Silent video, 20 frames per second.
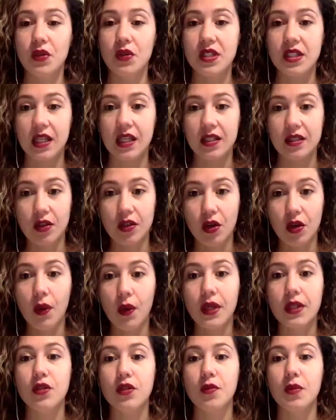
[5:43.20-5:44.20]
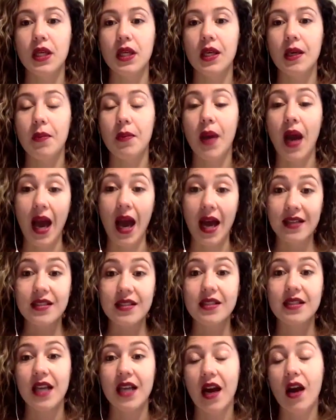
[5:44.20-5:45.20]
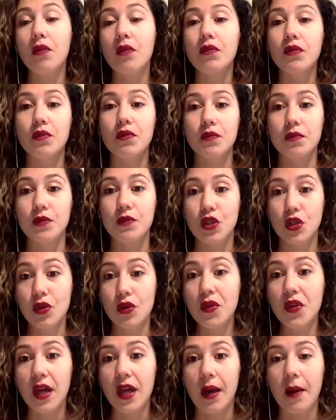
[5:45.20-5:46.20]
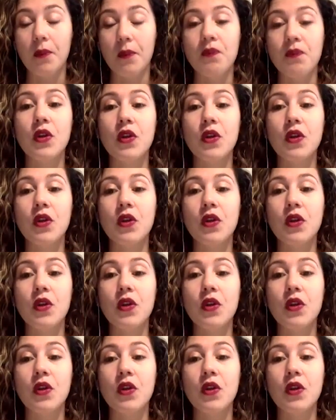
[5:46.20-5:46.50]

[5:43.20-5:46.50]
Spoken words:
things are going to be passed down to them